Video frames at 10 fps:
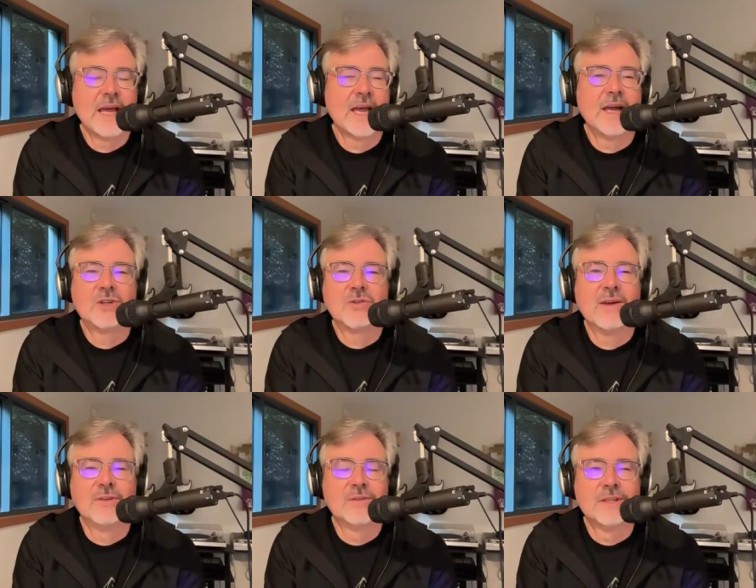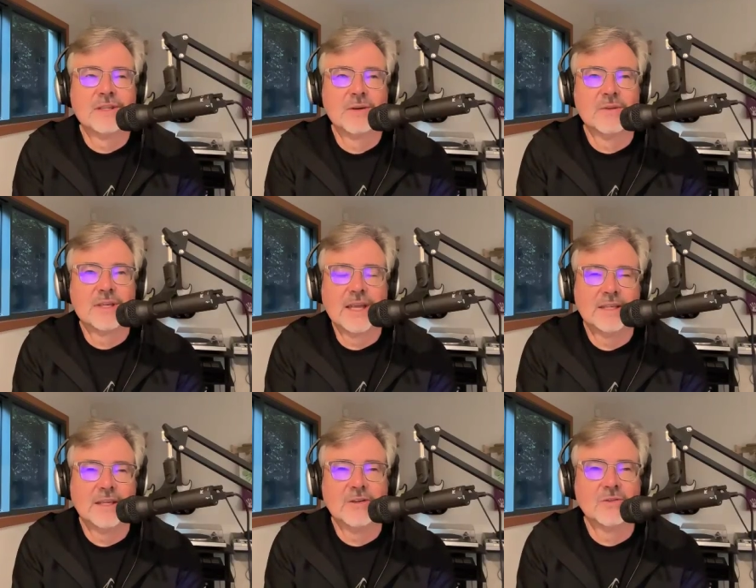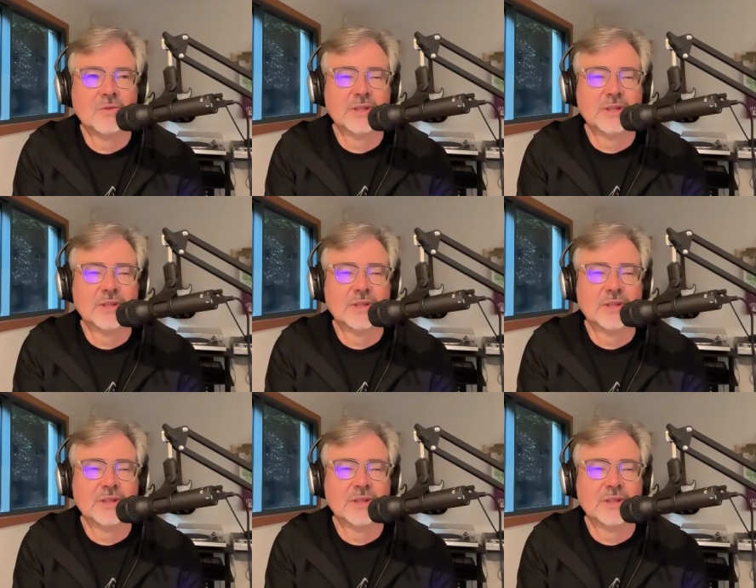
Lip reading: I traveled since I was 19 years old.